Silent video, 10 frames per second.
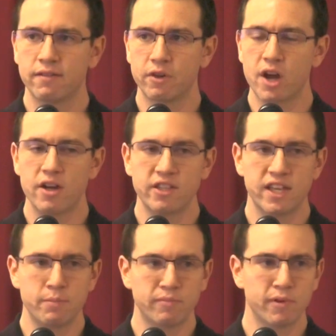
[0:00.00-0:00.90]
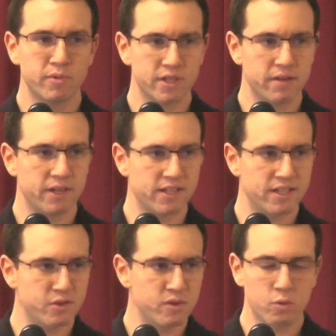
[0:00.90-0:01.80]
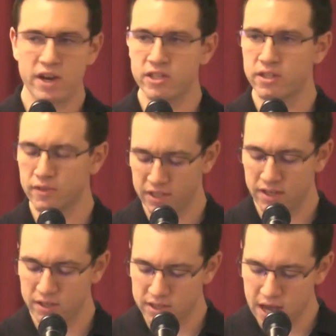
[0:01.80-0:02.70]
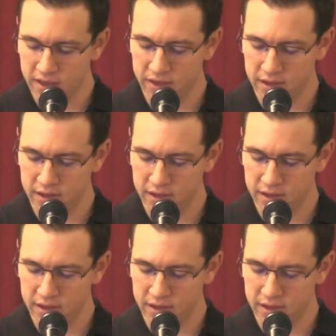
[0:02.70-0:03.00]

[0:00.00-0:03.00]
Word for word: for God to keep him from sin because he knew the wages of sin is death.